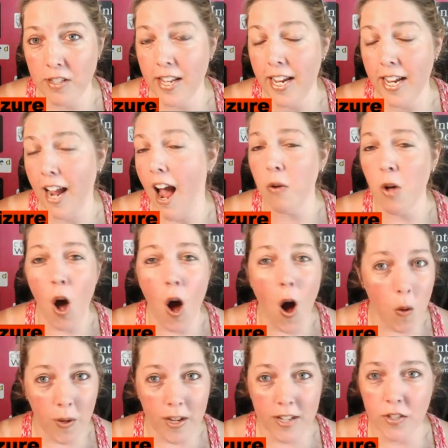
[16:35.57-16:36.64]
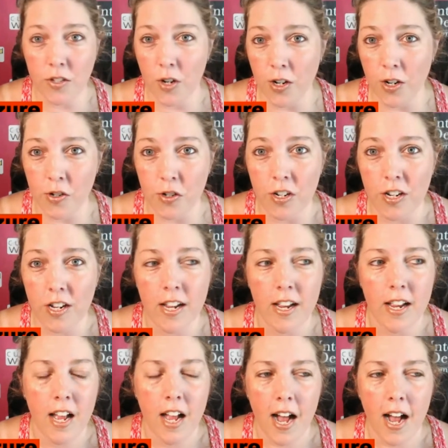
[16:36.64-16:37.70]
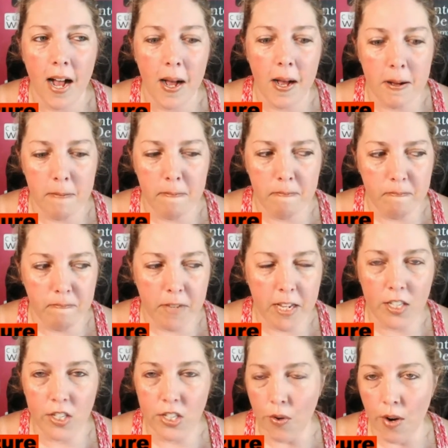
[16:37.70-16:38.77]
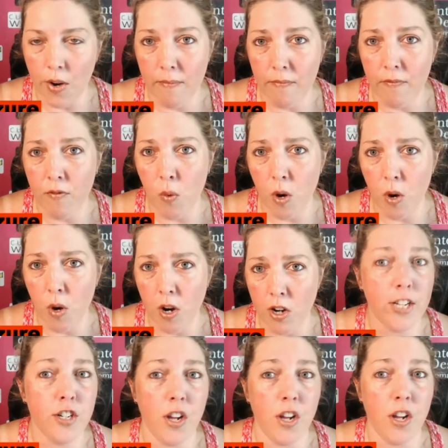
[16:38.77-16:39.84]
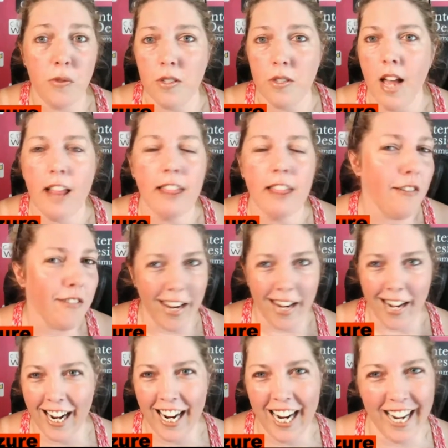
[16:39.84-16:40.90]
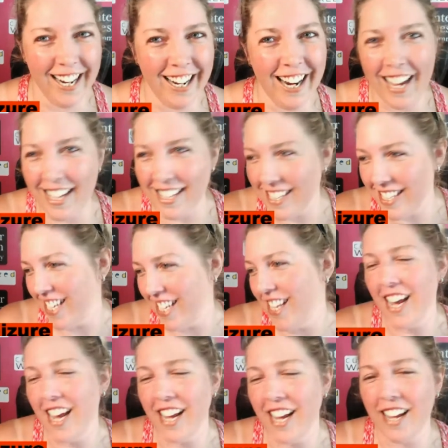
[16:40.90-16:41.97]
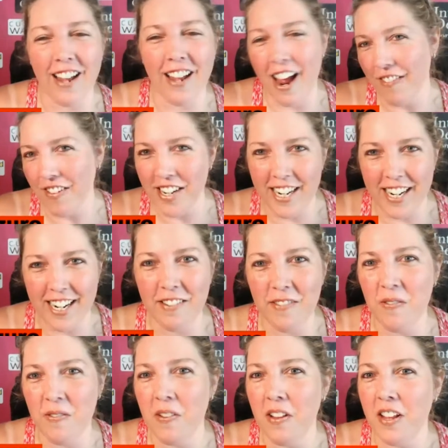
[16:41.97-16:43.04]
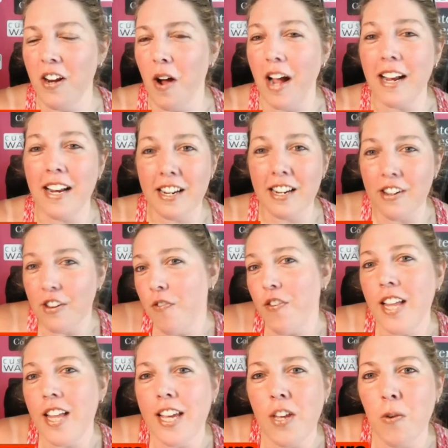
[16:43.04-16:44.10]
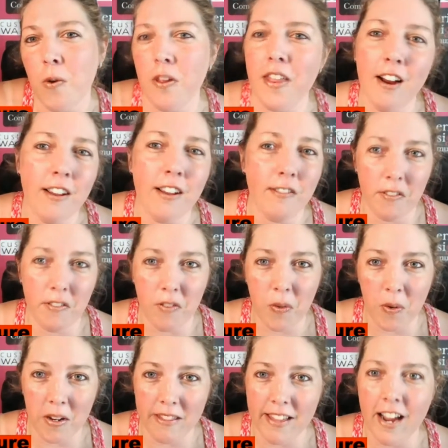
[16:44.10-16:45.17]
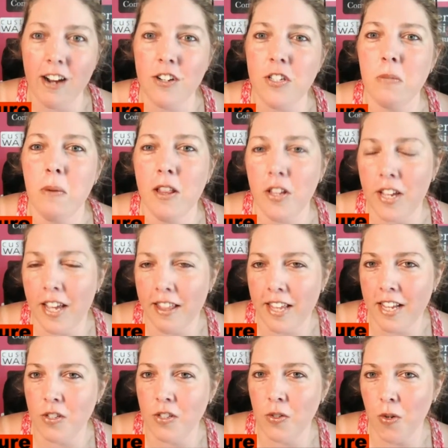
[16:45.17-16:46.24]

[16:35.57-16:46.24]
Like, I will always search Instagram for trade shows. I love it. And I can see like every, you feel like you were there even if you weren't there just by looking at the Instagram.